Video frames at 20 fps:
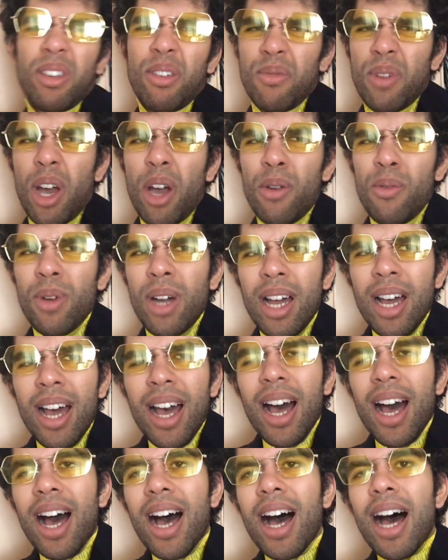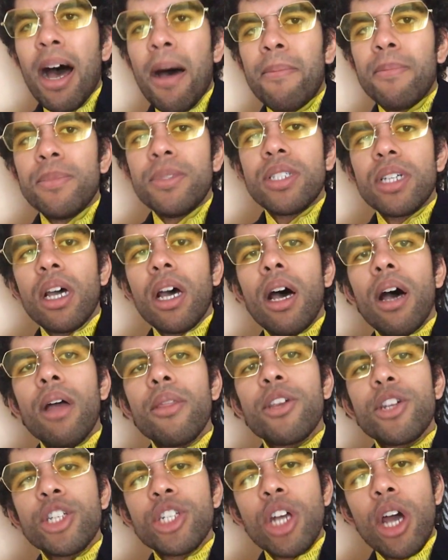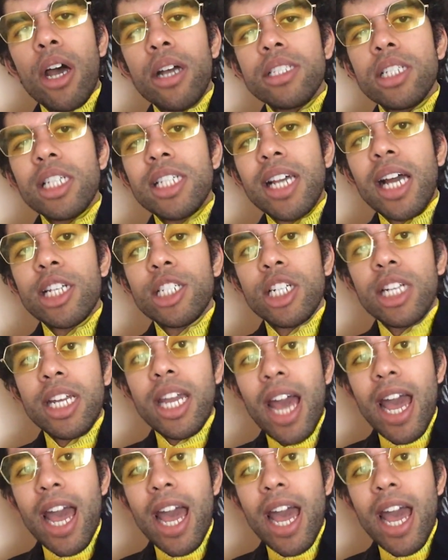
know. And the shirt is actually